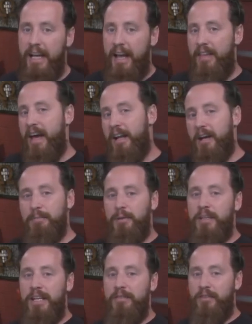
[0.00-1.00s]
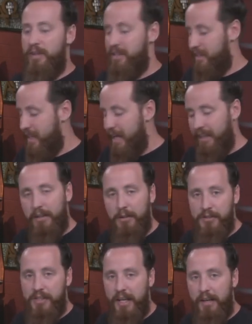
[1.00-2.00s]
And that unbeliever is in that little
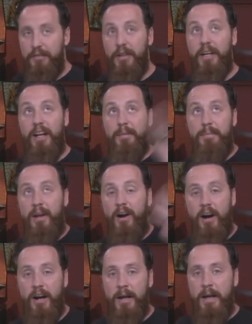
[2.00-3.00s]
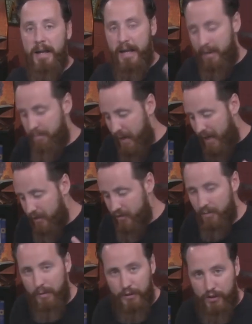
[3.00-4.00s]
skiff looking up at our
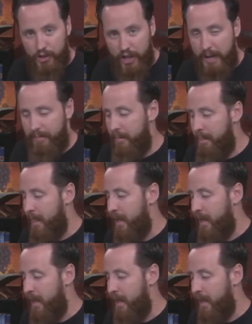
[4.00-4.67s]
impenetrable ship.